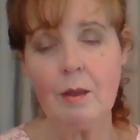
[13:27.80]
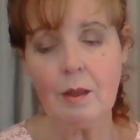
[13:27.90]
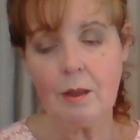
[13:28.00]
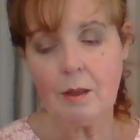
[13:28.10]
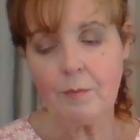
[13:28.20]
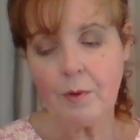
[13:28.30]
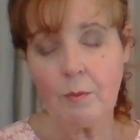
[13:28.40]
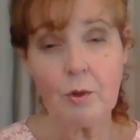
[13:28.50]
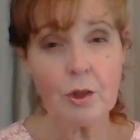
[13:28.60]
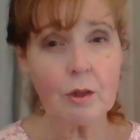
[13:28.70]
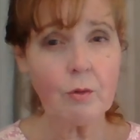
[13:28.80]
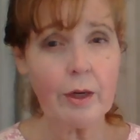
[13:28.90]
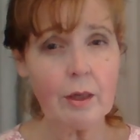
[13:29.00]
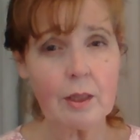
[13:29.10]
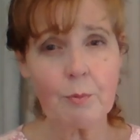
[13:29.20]
Uh, and which is a
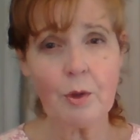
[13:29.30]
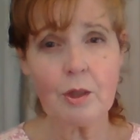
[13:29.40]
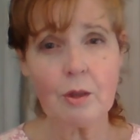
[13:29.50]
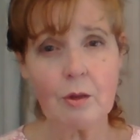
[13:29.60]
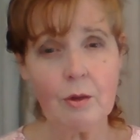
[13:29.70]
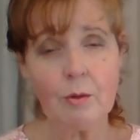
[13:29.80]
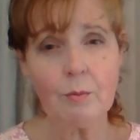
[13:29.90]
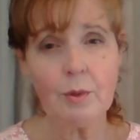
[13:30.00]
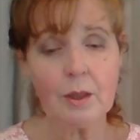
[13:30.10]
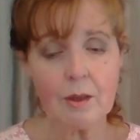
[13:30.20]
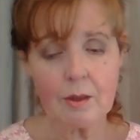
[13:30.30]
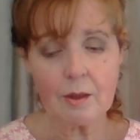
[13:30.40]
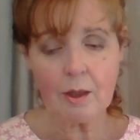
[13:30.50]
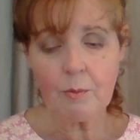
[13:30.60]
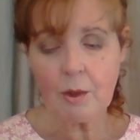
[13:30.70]
great expression too,
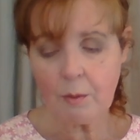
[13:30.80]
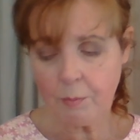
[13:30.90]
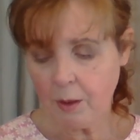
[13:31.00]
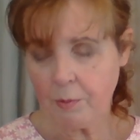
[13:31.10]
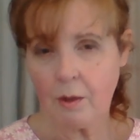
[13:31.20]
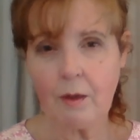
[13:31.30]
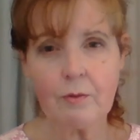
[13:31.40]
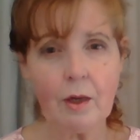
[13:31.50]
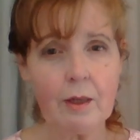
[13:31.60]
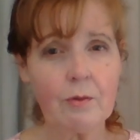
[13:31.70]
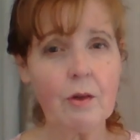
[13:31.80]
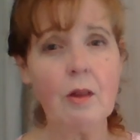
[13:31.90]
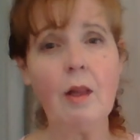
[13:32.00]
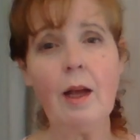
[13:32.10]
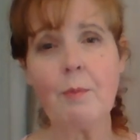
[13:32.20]
because how many people have kind of
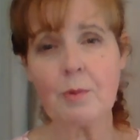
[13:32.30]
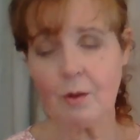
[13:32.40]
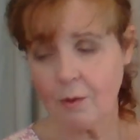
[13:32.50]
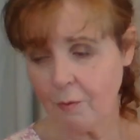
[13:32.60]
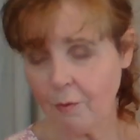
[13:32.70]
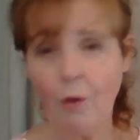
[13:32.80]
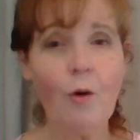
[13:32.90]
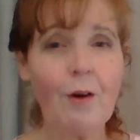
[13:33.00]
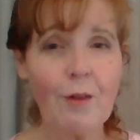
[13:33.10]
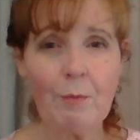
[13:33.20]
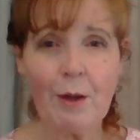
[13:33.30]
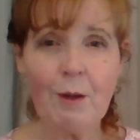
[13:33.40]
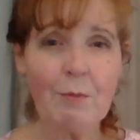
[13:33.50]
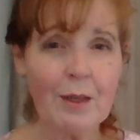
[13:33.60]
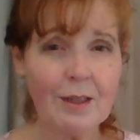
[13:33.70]
collapsed on the floor or the
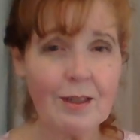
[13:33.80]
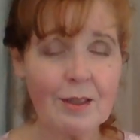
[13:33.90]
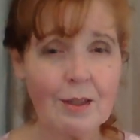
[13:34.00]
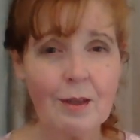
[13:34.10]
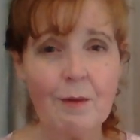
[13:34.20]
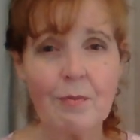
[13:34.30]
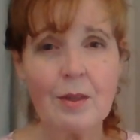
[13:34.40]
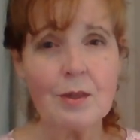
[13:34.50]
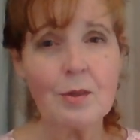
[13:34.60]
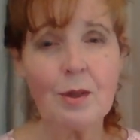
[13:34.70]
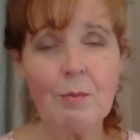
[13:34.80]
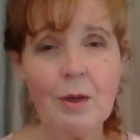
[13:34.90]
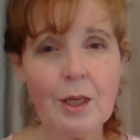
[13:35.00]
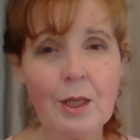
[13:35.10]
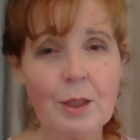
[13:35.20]
bed because
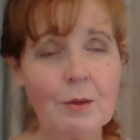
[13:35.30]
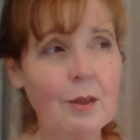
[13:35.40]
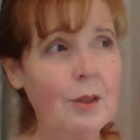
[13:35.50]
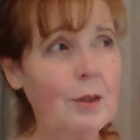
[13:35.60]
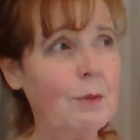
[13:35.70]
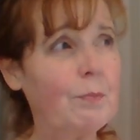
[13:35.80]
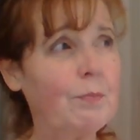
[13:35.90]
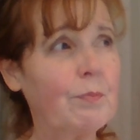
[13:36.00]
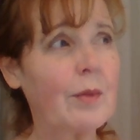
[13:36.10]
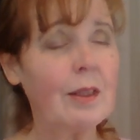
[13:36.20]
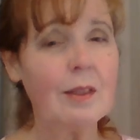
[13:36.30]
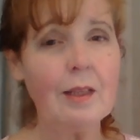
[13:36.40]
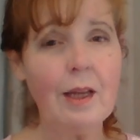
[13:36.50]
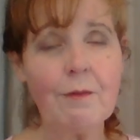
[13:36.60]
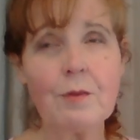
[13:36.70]
somebody uh,
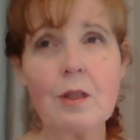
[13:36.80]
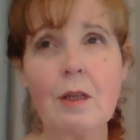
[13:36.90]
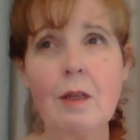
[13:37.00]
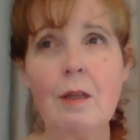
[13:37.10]
left